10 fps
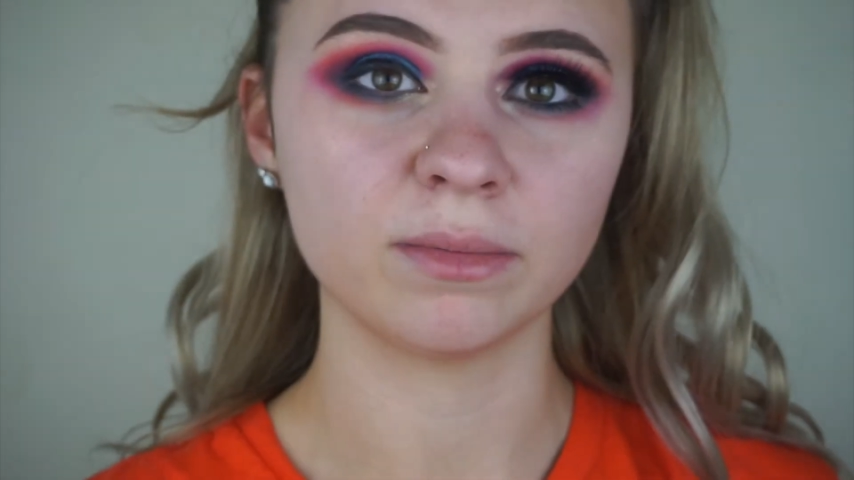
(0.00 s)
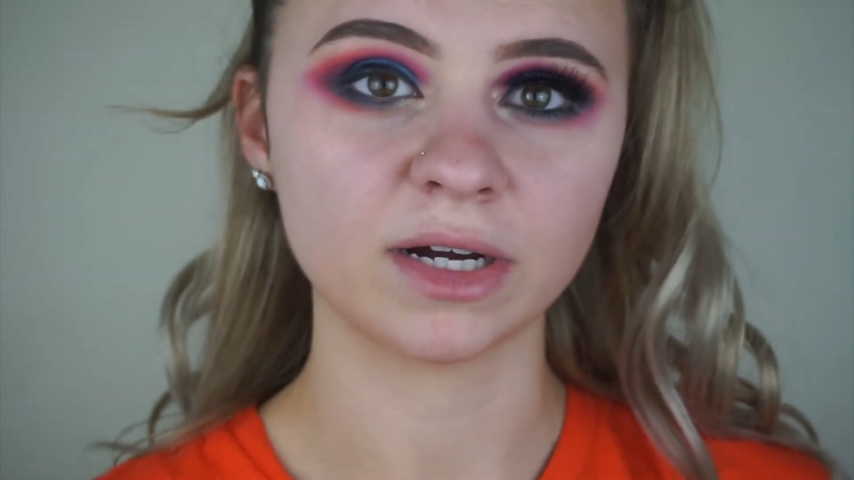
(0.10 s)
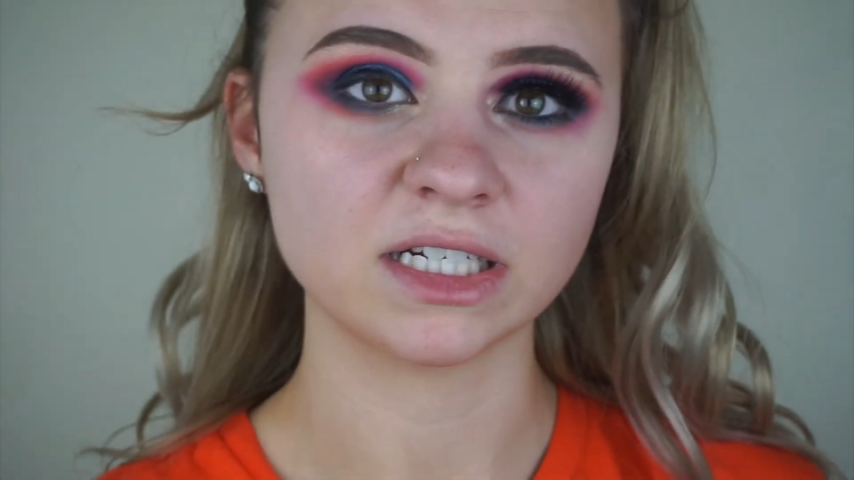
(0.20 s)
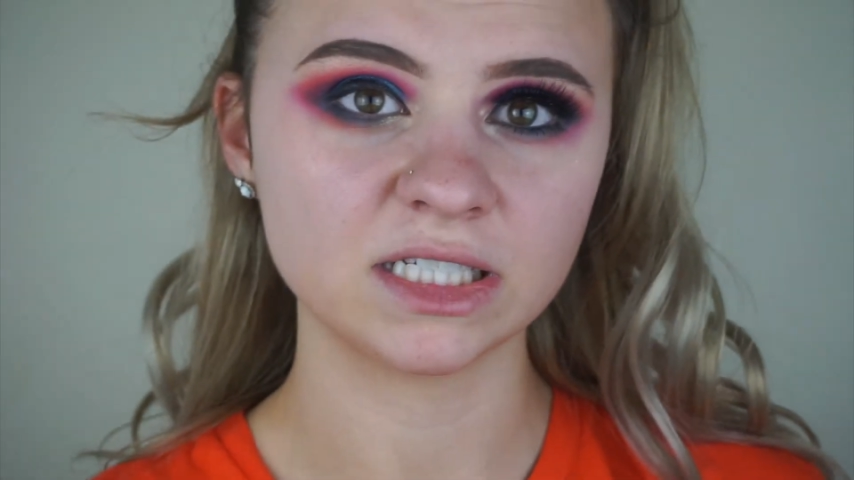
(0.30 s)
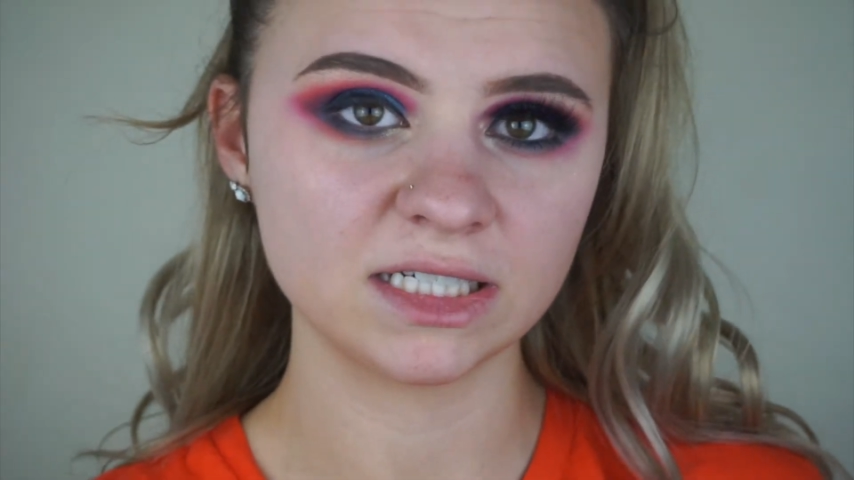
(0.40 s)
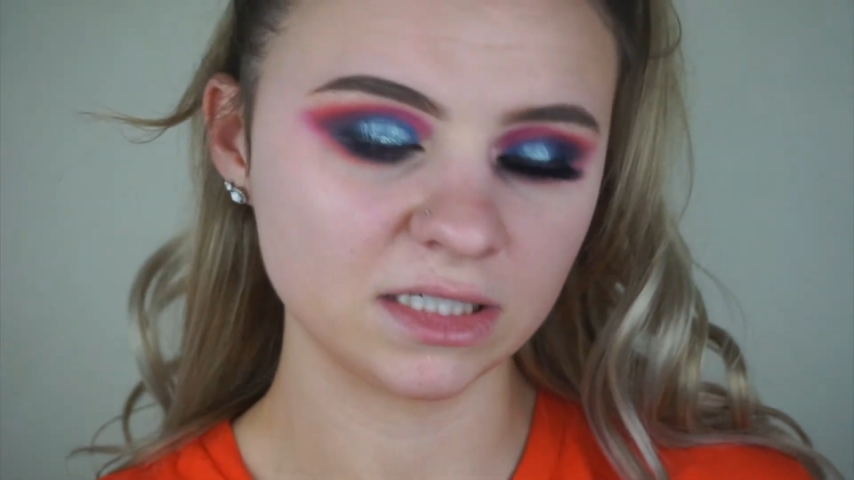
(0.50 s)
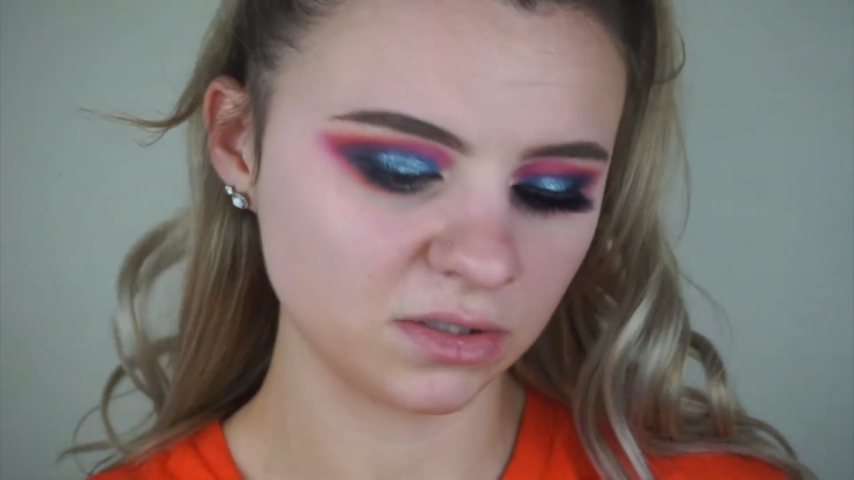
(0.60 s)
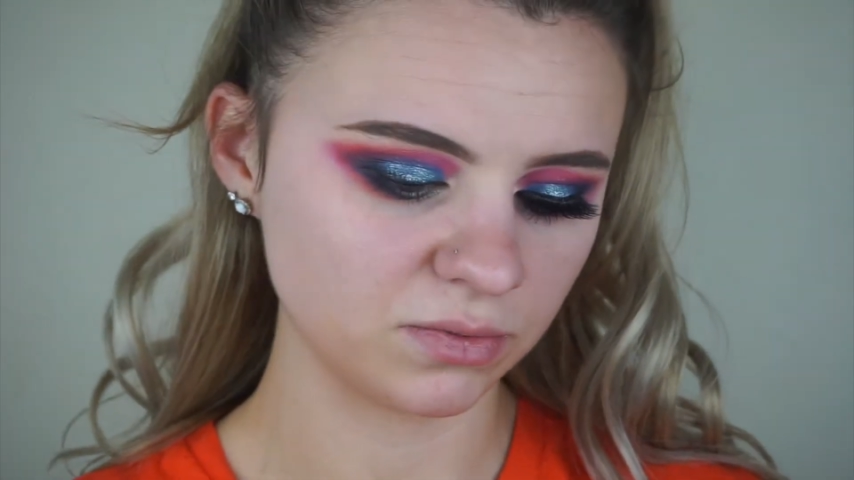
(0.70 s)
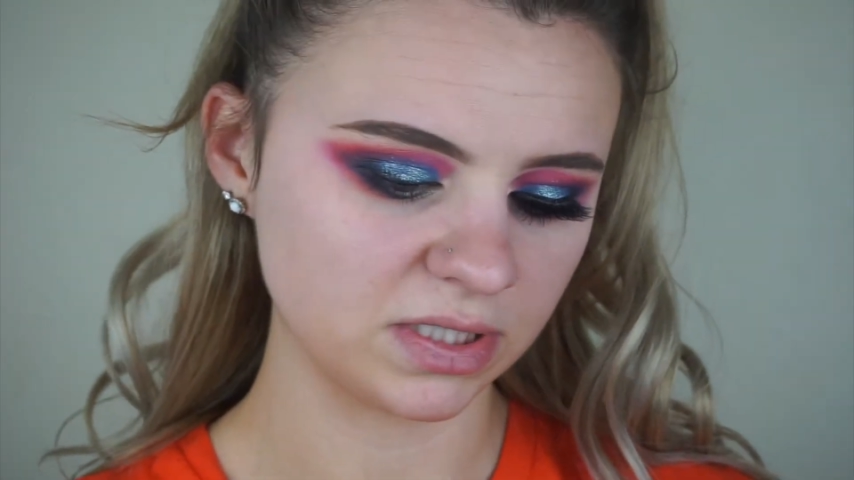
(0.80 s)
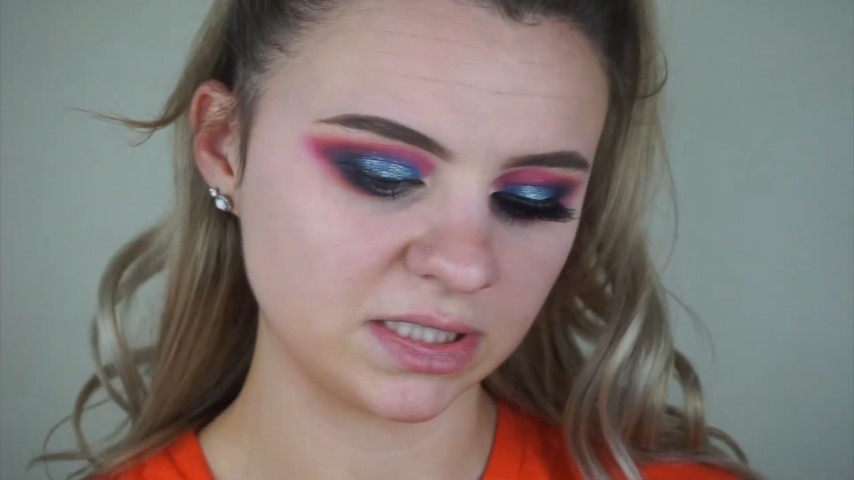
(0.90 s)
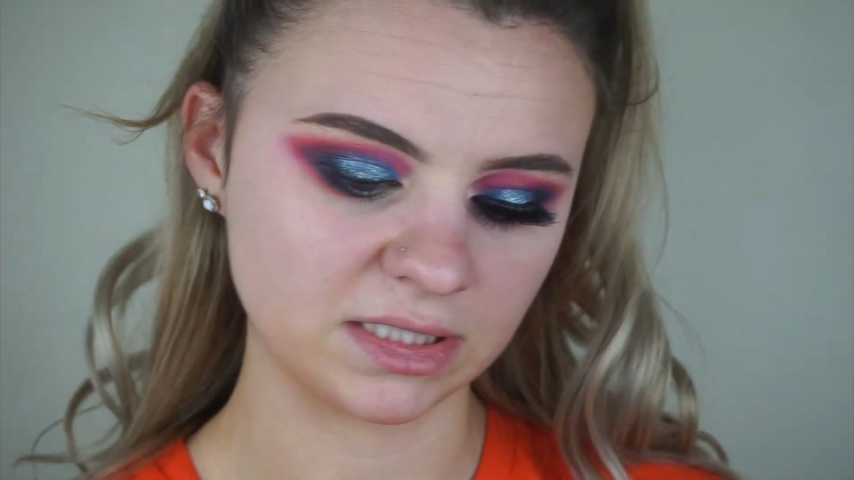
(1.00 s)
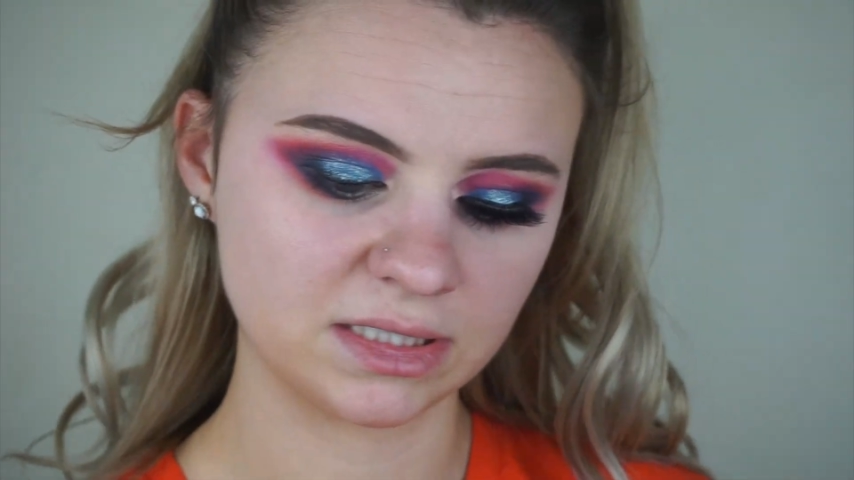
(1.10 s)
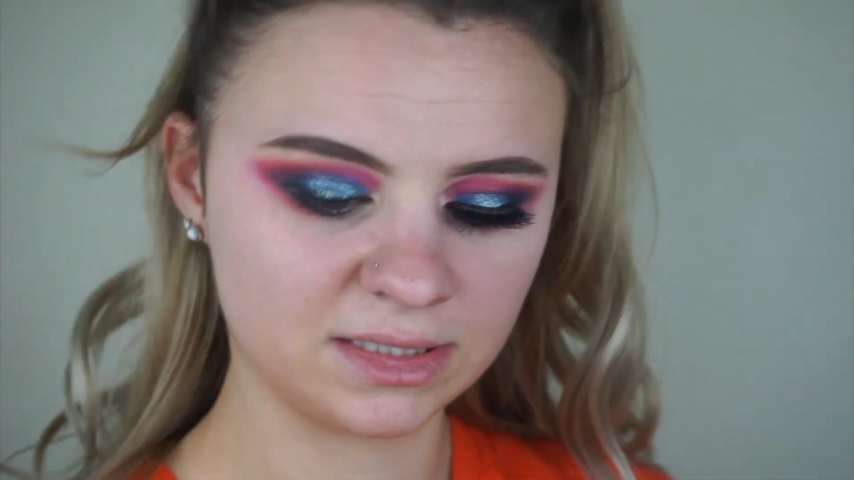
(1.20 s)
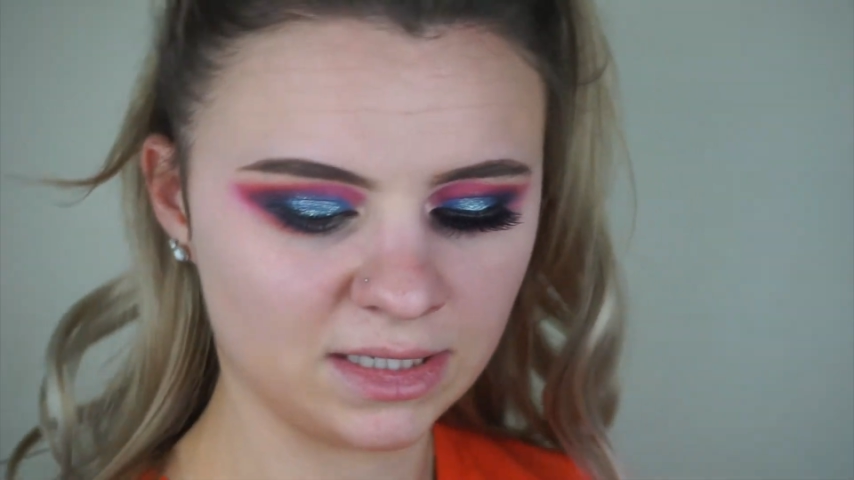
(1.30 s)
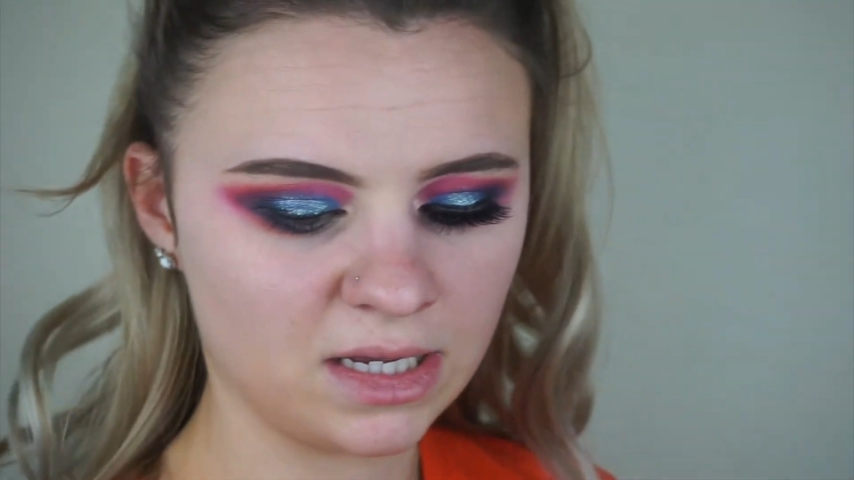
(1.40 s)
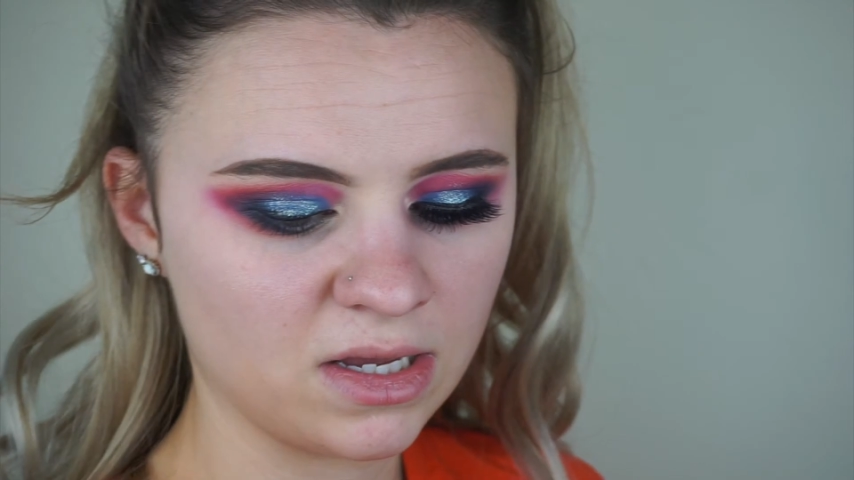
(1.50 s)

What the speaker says: brushes, which is